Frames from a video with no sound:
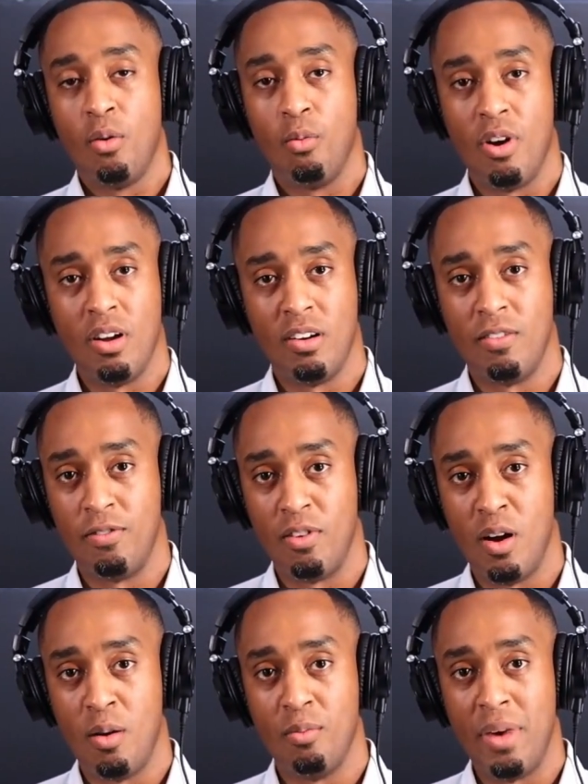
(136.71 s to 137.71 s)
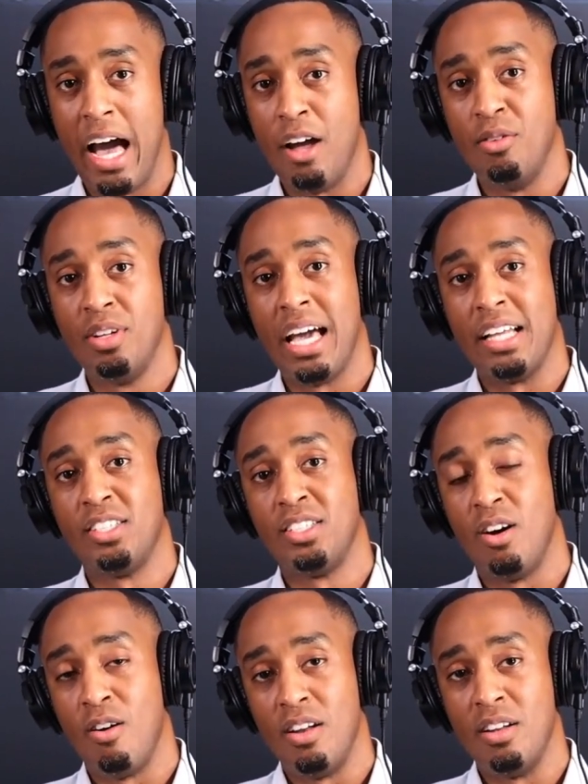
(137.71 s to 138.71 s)
where you're from, how you got
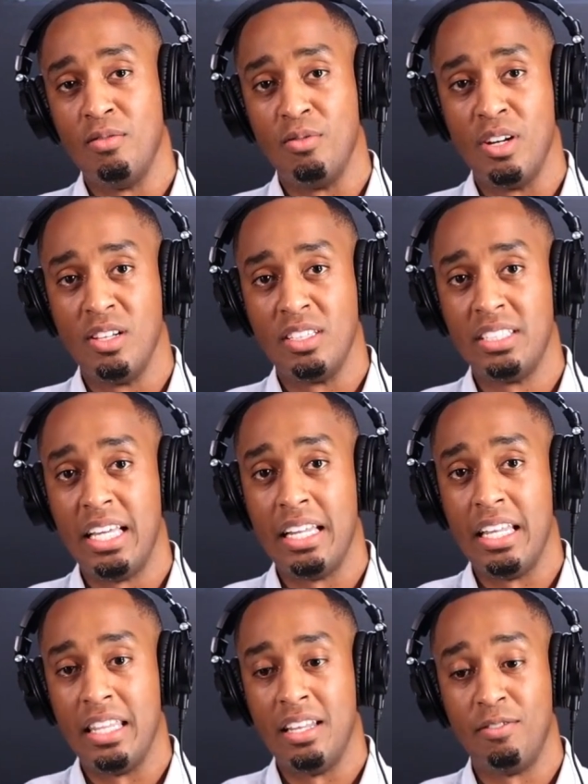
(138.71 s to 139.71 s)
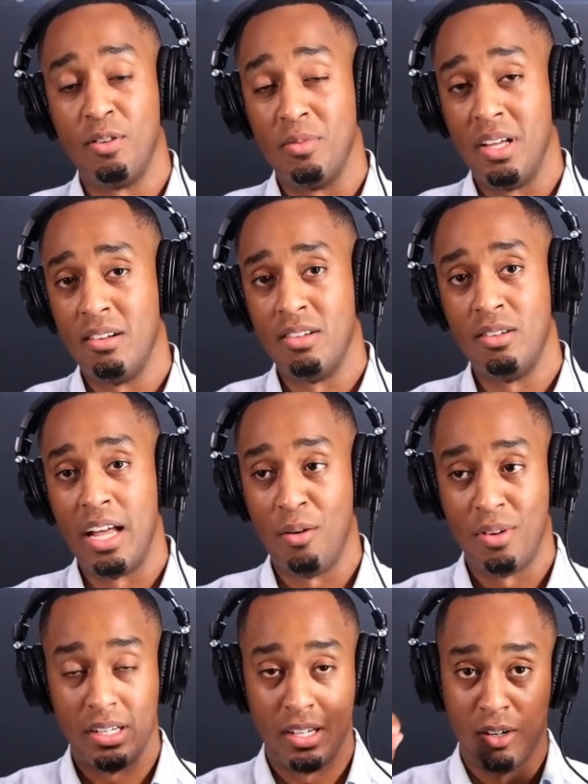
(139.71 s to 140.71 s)
started in real estate. And then from there, dude, I
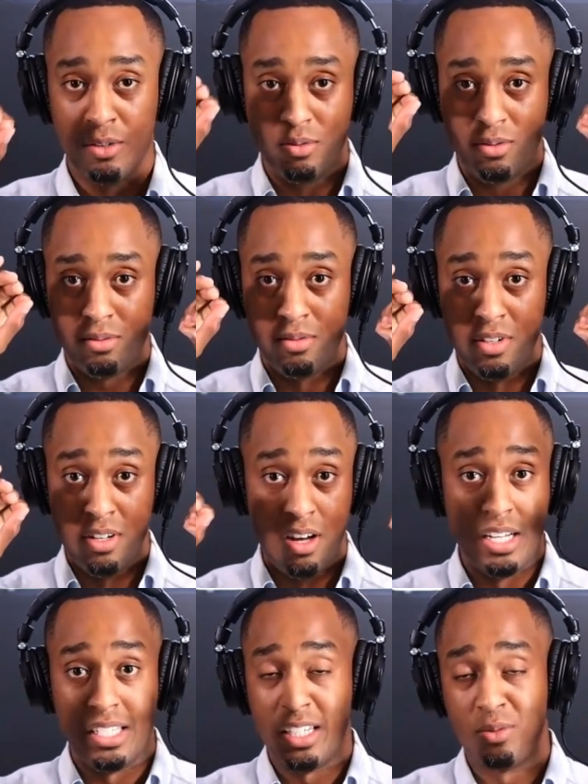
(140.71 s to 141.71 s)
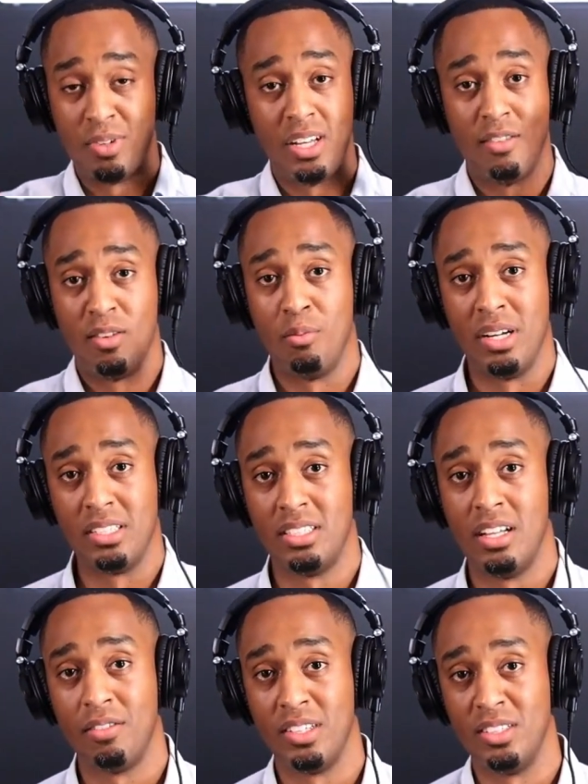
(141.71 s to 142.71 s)
want to go nuts. I just want to cover a bunch of
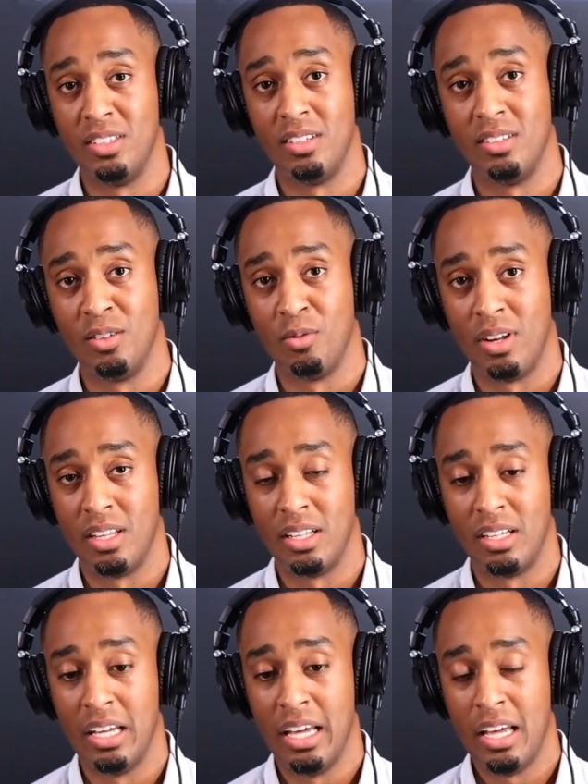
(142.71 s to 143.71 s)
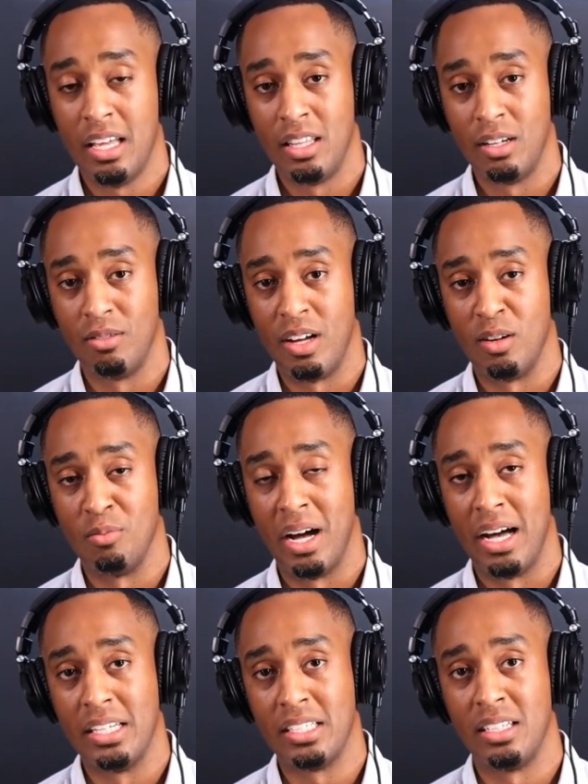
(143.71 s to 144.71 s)
stuff because you're one of the greater
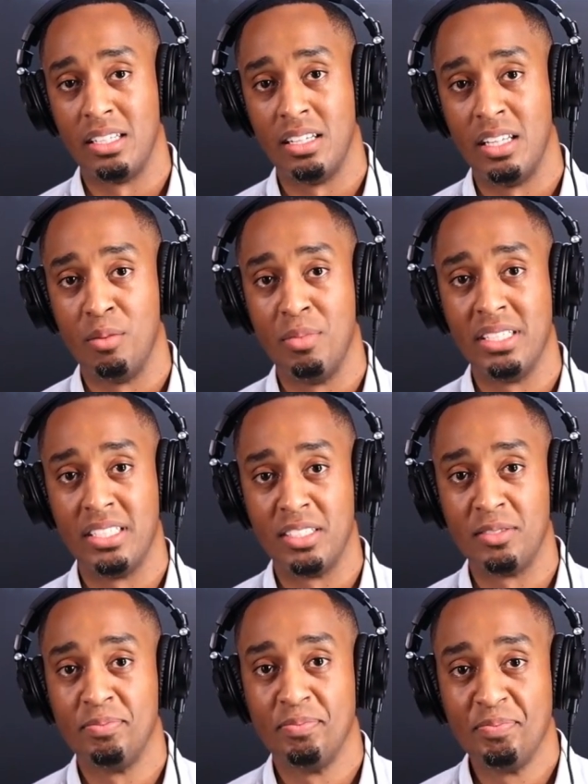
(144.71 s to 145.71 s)
minds in the business.